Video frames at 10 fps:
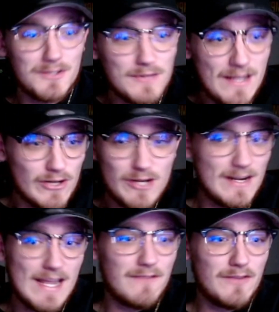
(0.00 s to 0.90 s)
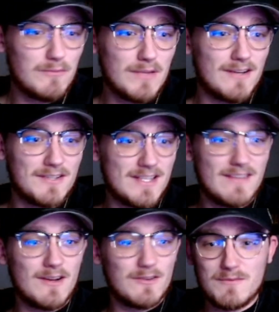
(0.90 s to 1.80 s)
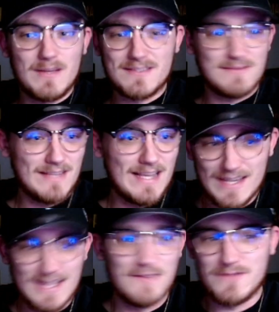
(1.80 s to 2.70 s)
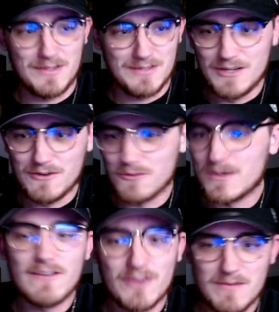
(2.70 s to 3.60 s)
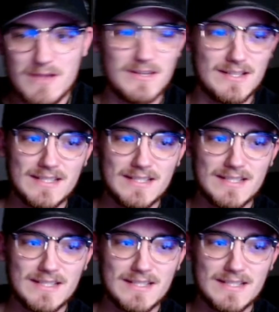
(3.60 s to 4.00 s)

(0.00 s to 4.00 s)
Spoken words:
You'll never hear an NFL player say they aren't the best at NFL, or whatever it may be.